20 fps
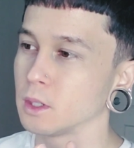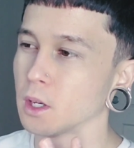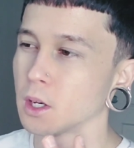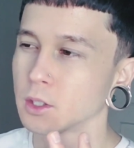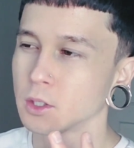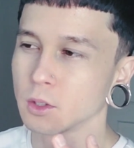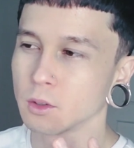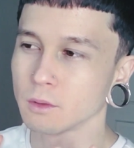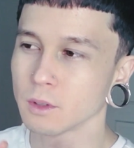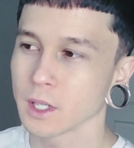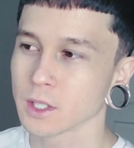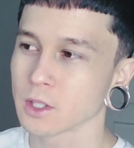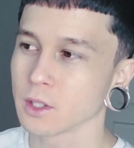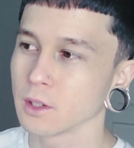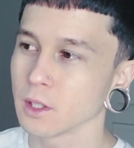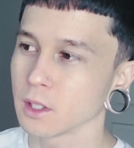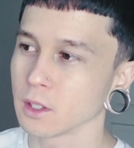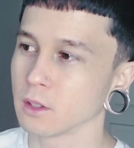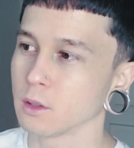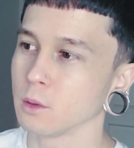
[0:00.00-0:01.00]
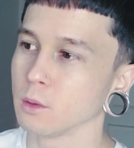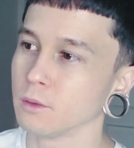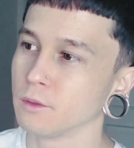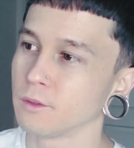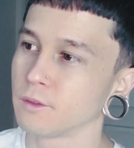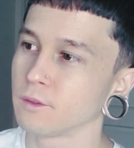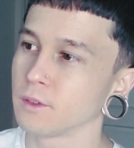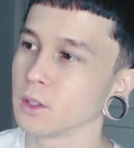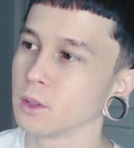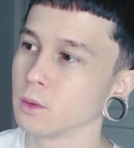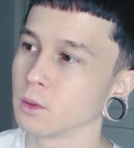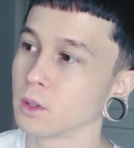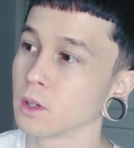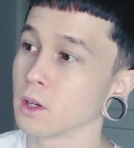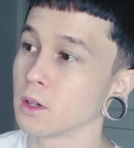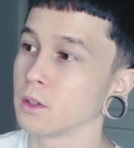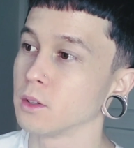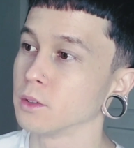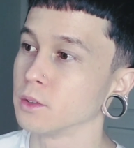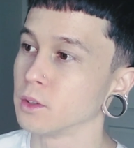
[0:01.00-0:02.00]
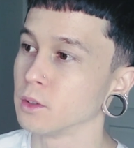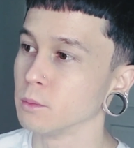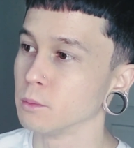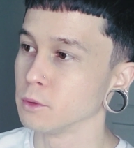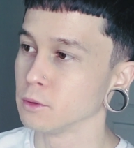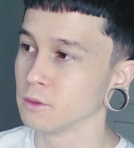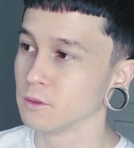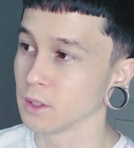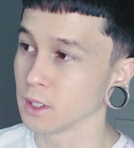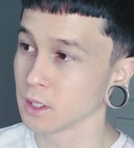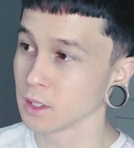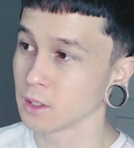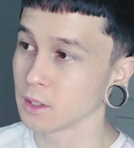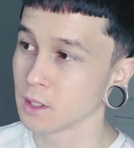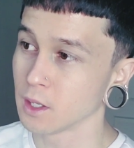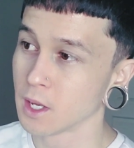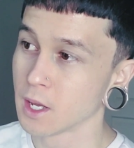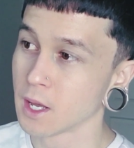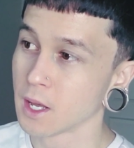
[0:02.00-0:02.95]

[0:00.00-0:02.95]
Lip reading: a direction that you feel called to move in.